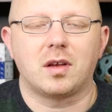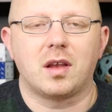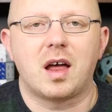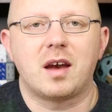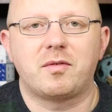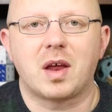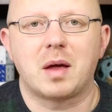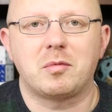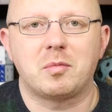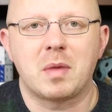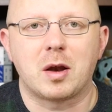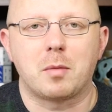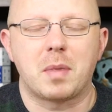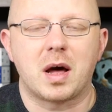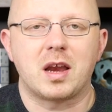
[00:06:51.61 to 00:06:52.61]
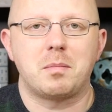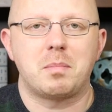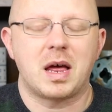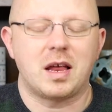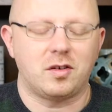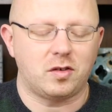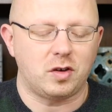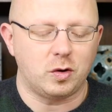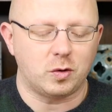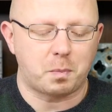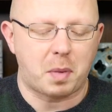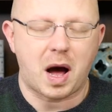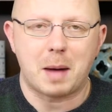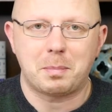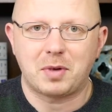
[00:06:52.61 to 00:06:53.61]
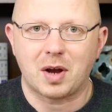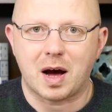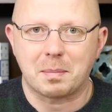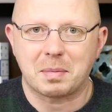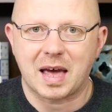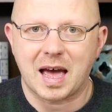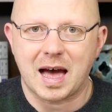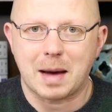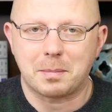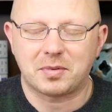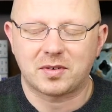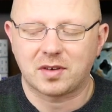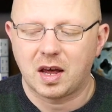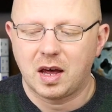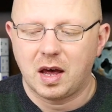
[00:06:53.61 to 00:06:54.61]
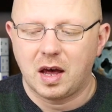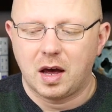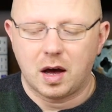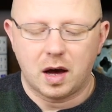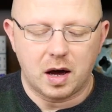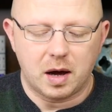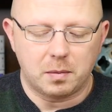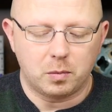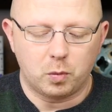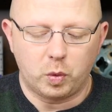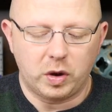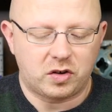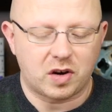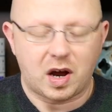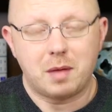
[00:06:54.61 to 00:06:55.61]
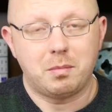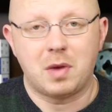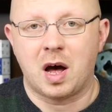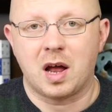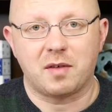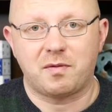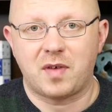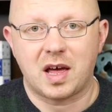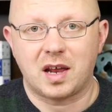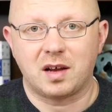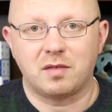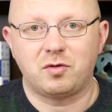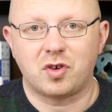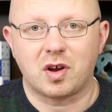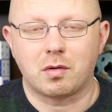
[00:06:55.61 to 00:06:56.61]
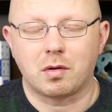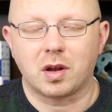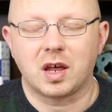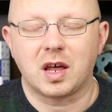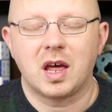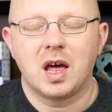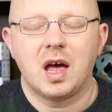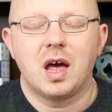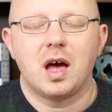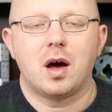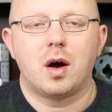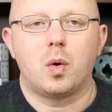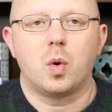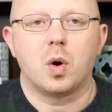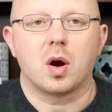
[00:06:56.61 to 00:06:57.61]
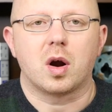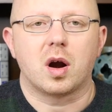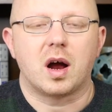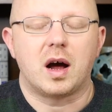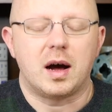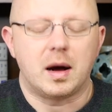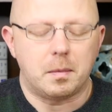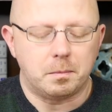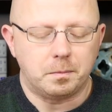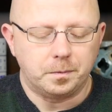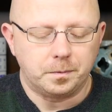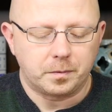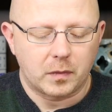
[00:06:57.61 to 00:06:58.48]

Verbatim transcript: A lot of times metal-bodied pens use pop-top caps, um, which I'm not a fan of generally or um,